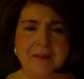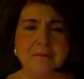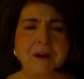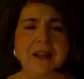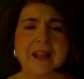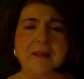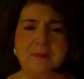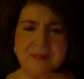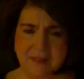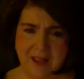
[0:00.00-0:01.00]
My
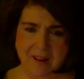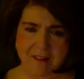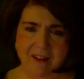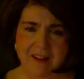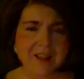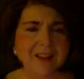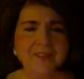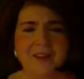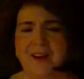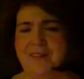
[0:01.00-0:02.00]
name's Sarah.
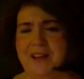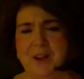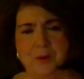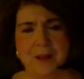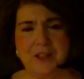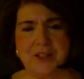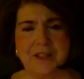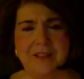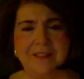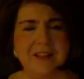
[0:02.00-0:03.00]
If you have any
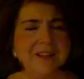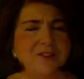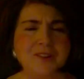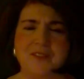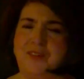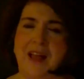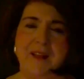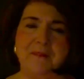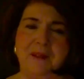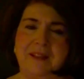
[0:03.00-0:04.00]
questions, just
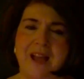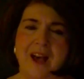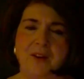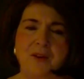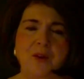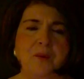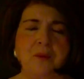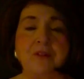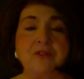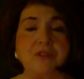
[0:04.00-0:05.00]
flag me down.
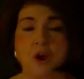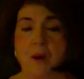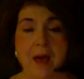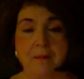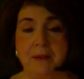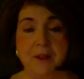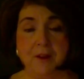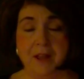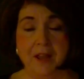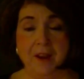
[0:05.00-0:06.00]
We're so happy you're
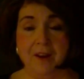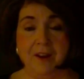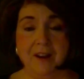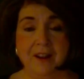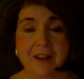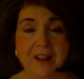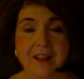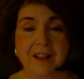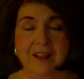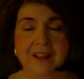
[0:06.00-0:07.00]
here.
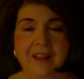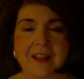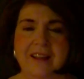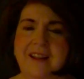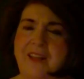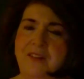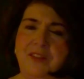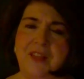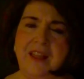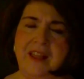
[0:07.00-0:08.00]
Another
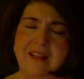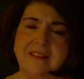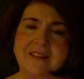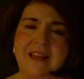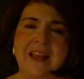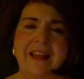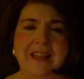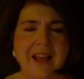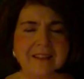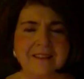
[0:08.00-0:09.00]
thing is
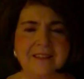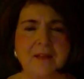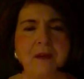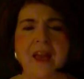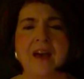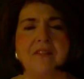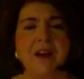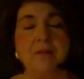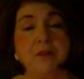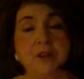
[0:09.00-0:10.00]
yes, they may have
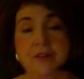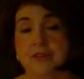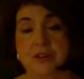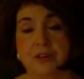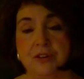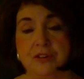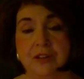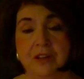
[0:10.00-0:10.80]
come to your church